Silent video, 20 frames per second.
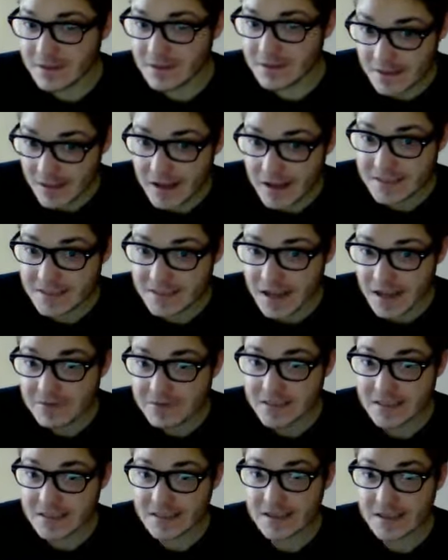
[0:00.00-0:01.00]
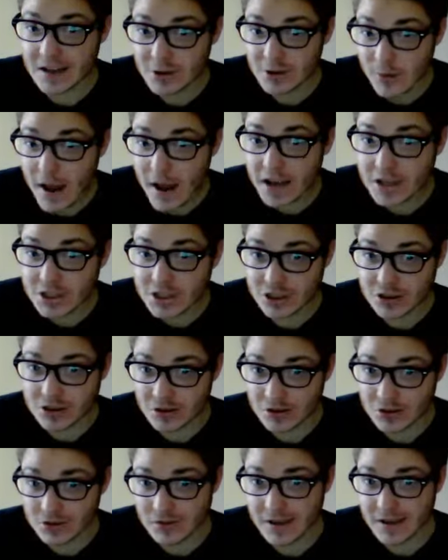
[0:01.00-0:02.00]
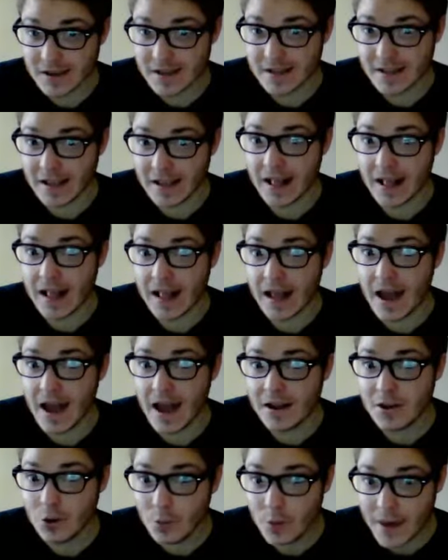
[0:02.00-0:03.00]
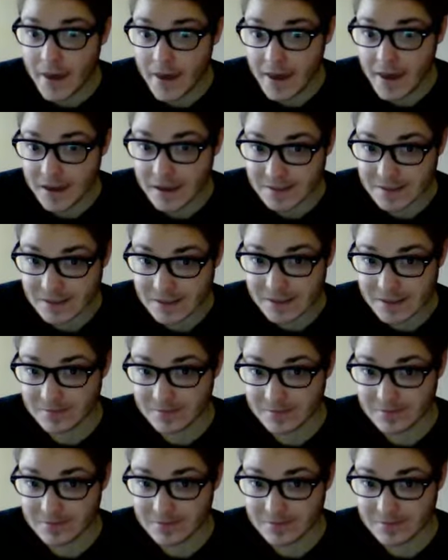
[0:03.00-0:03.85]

That sounds irrational in a lot of ways.